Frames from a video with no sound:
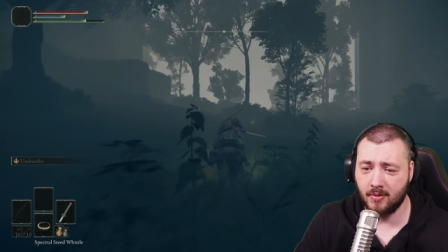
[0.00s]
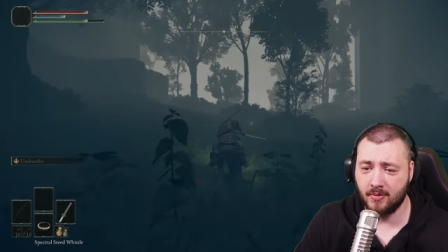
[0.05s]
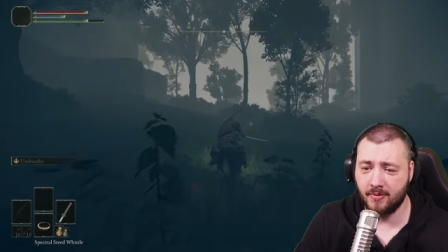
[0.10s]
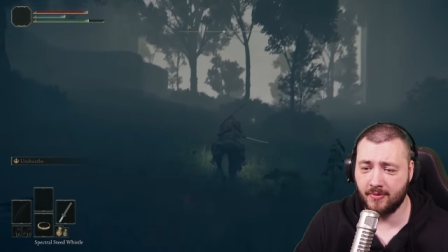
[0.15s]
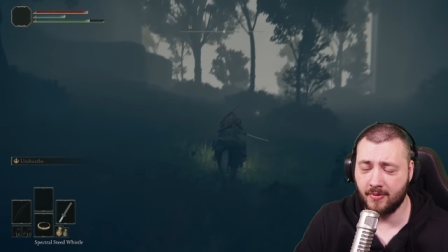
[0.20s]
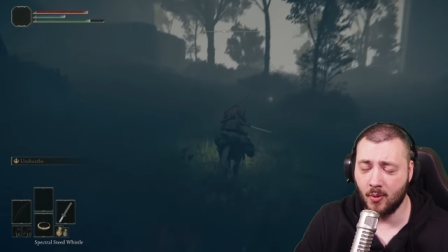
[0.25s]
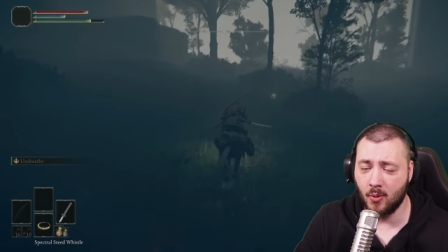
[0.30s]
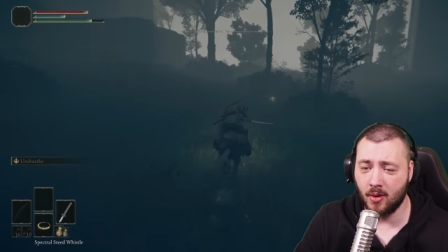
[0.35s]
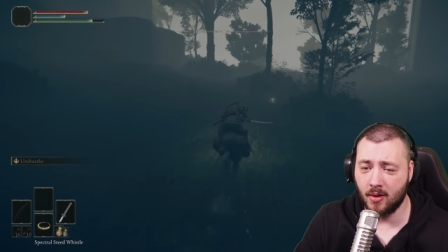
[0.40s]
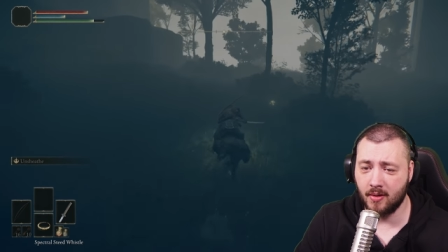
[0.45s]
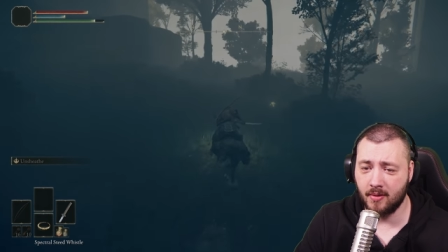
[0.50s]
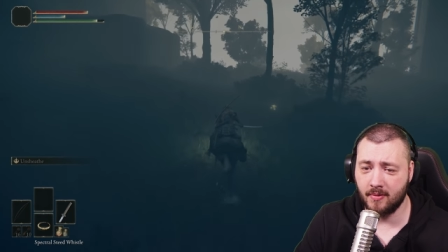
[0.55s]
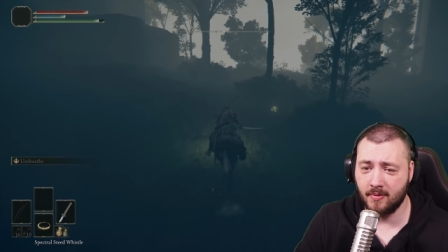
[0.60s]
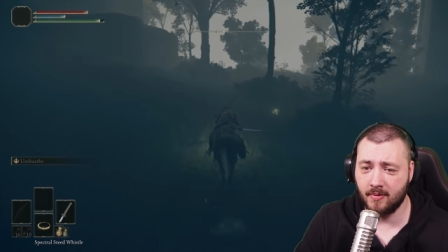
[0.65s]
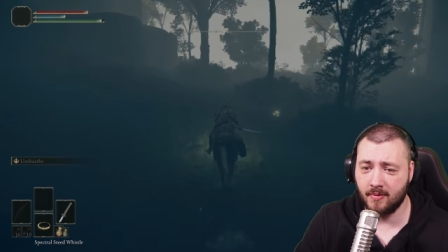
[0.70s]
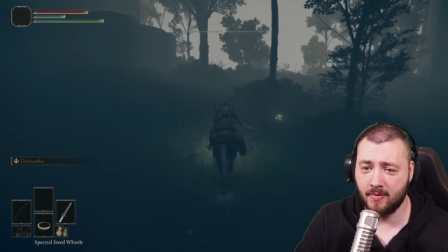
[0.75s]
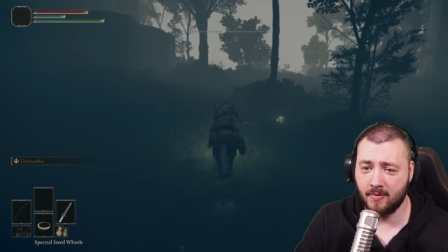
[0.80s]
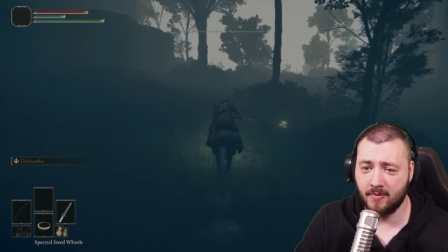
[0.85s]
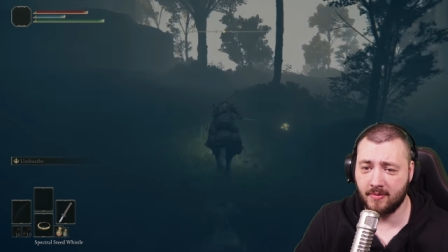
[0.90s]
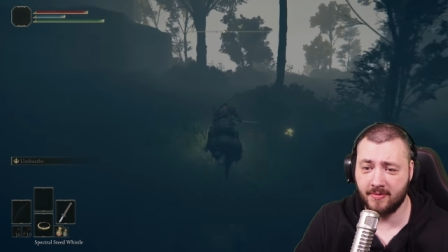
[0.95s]
four,
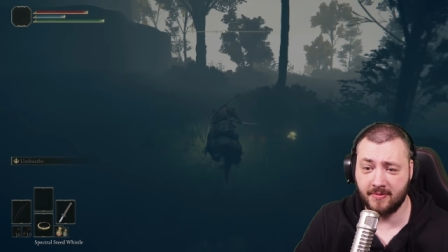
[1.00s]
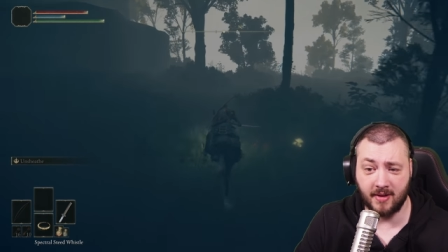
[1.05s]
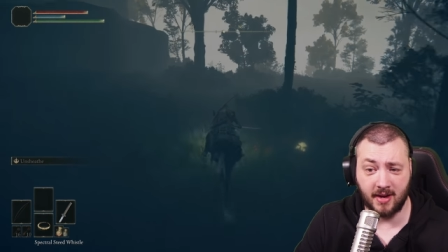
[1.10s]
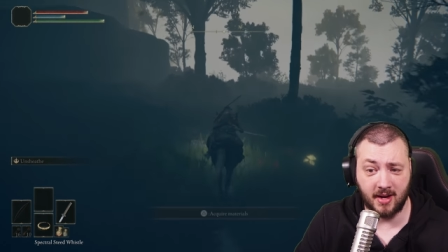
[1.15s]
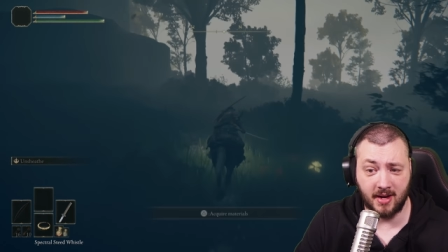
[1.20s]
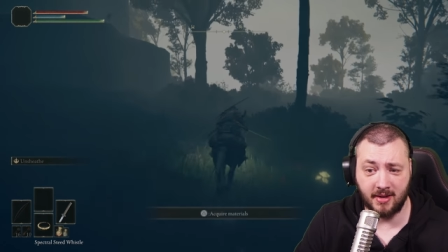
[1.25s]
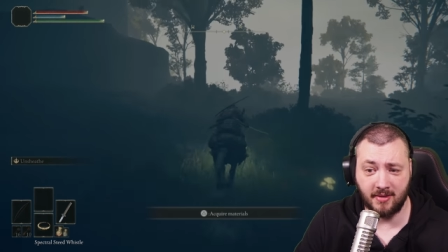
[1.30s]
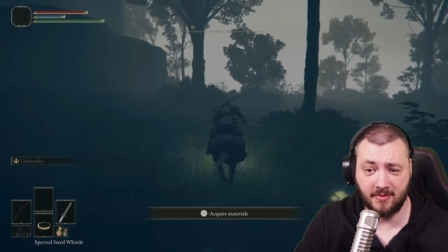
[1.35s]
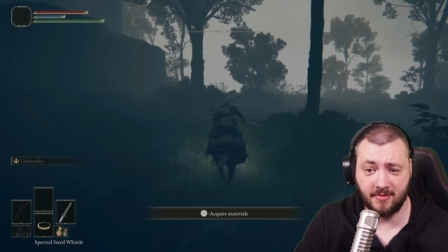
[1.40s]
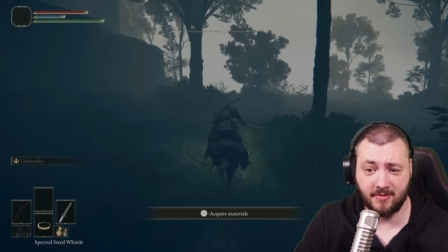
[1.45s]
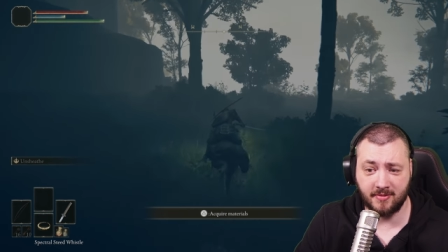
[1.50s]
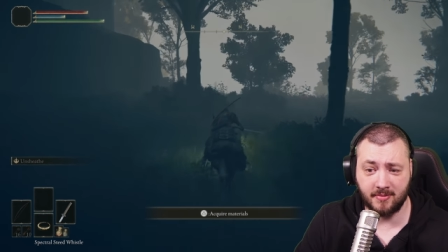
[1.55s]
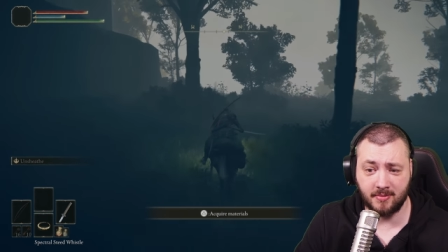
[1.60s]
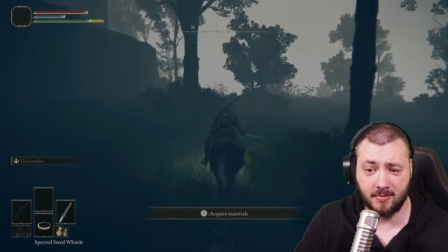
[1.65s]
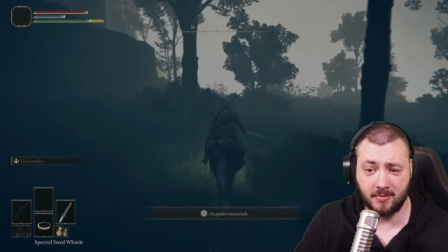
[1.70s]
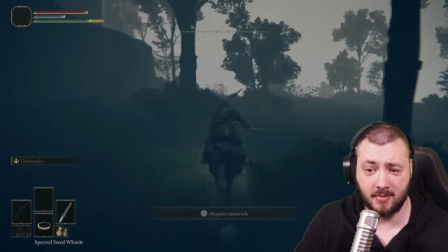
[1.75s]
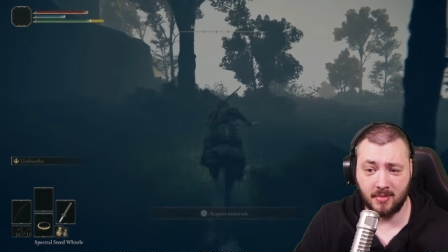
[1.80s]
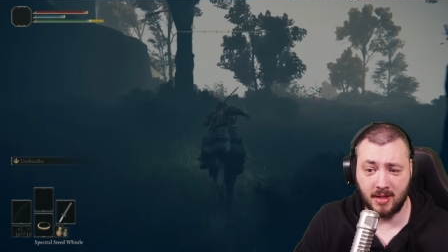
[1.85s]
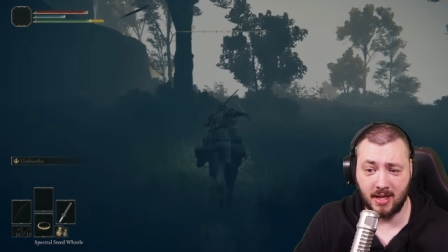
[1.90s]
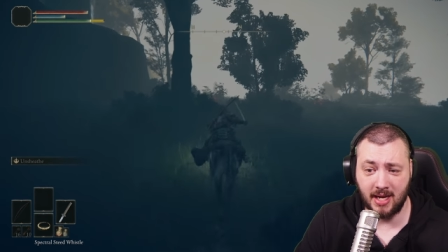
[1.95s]
five,
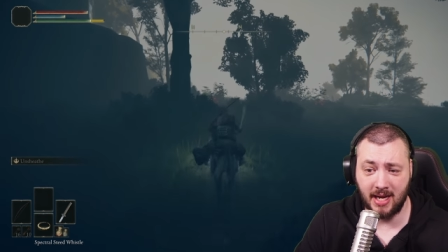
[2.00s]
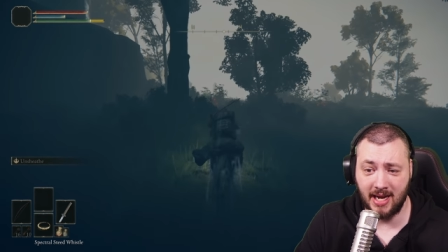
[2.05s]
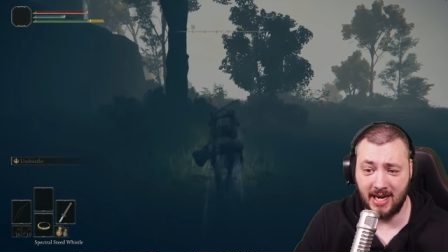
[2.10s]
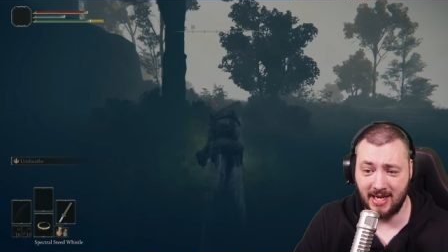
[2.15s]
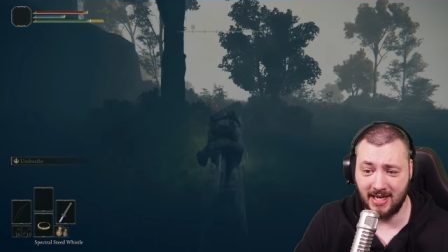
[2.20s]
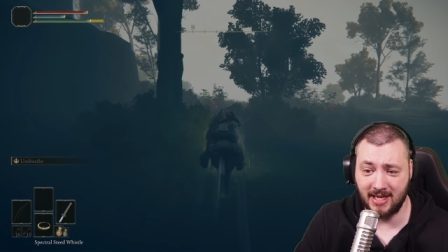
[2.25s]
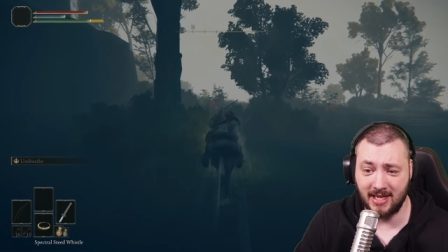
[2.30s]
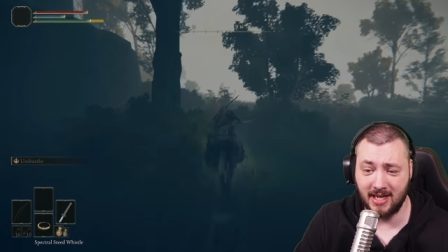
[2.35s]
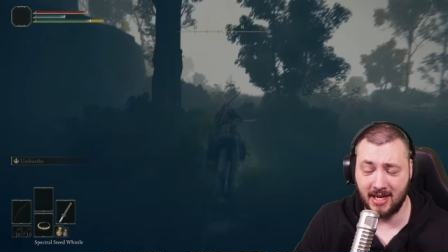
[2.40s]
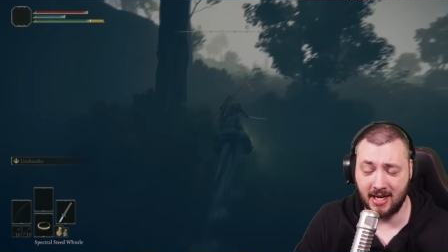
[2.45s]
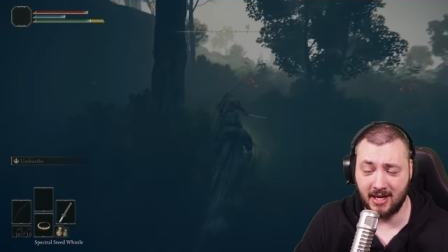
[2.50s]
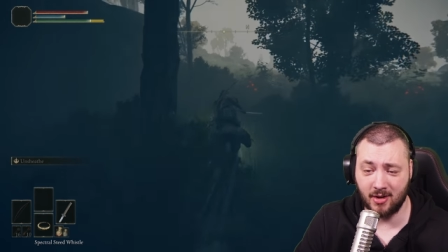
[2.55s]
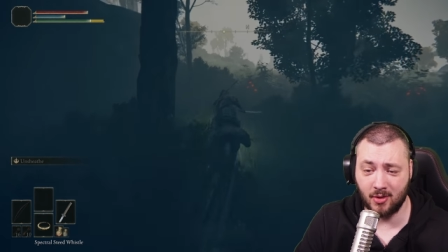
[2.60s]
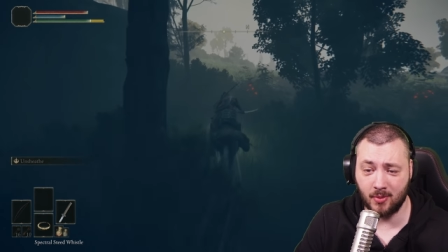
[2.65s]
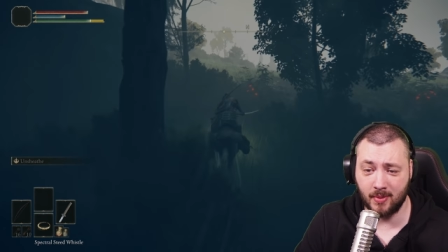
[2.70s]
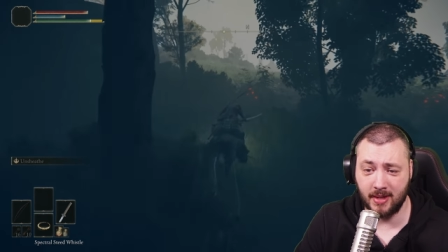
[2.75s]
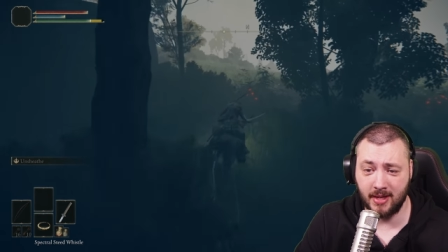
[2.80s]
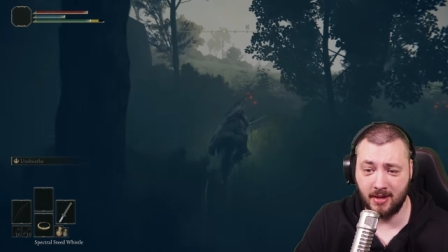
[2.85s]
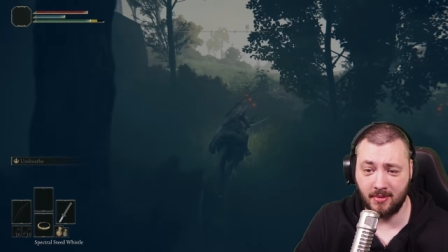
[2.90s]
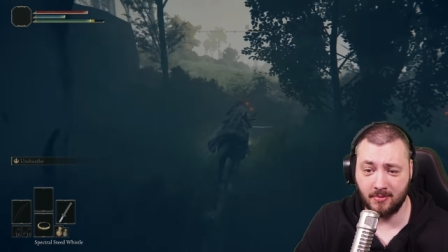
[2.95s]
eight, and nine
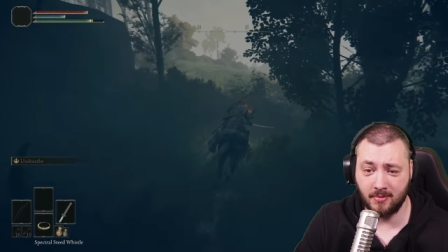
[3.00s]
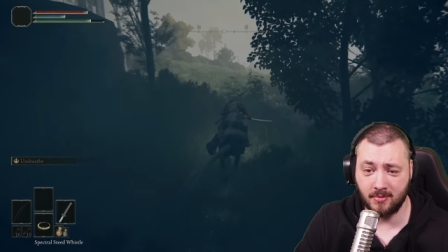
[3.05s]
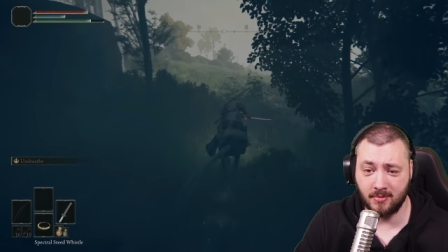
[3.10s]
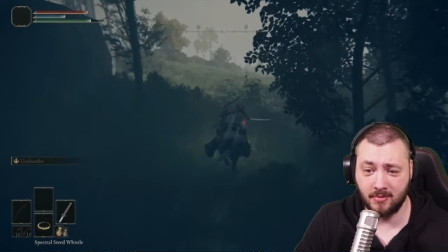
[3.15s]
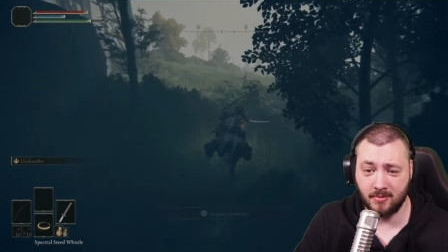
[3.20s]
already.